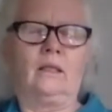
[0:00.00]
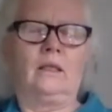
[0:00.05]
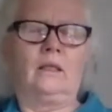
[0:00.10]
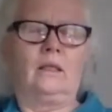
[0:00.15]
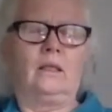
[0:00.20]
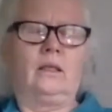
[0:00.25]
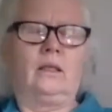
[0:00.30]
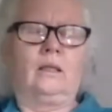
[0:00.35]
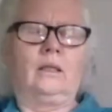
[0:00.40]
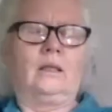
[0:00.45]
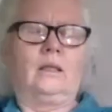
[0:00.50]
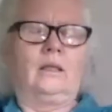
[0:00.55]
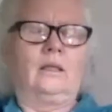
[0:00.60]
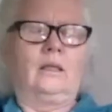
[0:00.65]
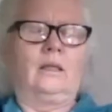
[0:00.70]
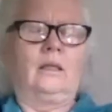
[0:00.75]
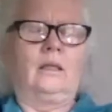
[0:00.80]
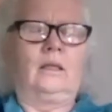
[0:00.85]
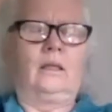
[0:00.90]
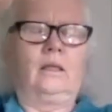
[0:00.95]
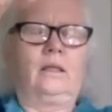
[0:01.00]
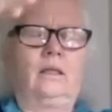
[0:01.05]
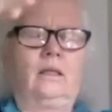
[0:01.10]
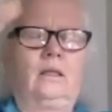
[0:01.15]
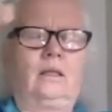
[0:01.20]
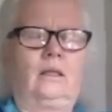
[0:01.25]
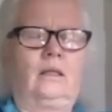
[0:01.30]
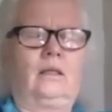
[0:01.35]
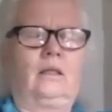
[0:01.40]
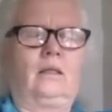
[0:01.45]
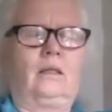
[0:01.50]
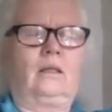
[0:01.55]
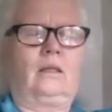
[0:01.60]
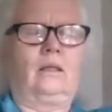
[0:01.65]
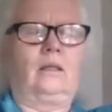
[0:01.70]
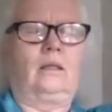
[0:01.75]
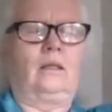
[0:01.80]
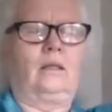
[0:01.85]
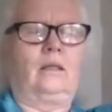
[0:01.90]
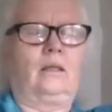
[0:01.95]

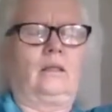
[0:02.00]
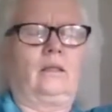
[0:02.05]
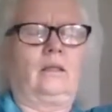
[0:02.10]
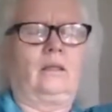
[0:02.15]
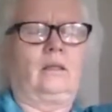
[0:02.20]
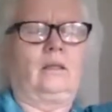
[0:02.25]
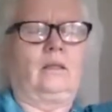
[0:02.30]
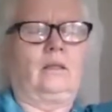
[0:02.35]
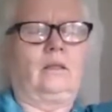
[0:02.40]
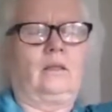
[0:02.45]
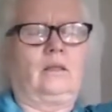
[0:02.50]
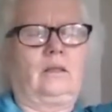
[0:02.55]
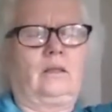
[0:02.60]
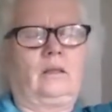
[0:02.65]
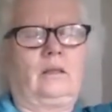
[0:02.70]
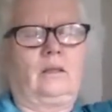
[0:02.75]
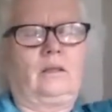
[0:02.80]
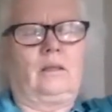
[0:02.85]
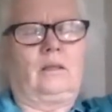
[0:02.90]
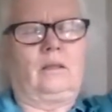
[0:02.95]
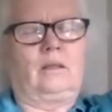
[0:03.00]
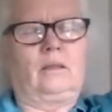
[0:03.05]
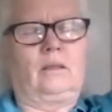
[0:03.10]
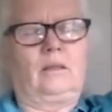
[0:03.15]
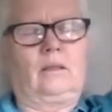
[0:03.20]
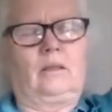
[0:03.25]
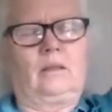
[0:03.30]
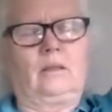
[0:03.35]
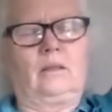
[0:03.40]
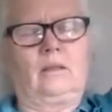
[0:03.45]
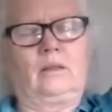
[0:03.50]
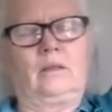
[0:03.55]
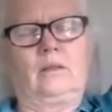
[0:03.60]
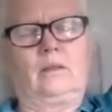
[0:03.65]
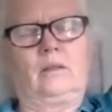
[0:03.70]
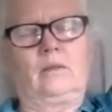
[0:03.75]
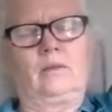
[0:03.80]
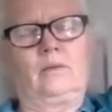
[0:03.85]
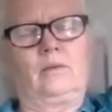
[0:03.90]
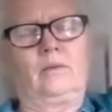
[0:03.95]

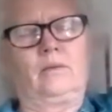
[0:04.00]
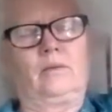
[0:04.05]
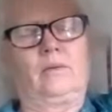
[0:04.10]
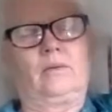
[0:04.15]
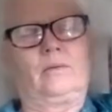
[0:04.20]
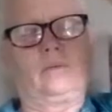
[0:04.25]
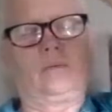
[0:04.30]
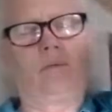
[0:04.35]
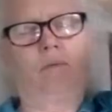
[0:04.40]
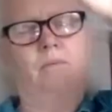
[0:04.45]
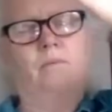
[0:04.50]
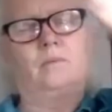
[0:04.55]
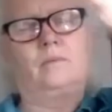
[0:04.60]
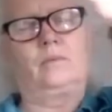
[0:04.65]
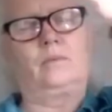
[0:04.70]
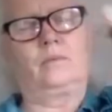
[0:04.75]
No one is speaking in this clip.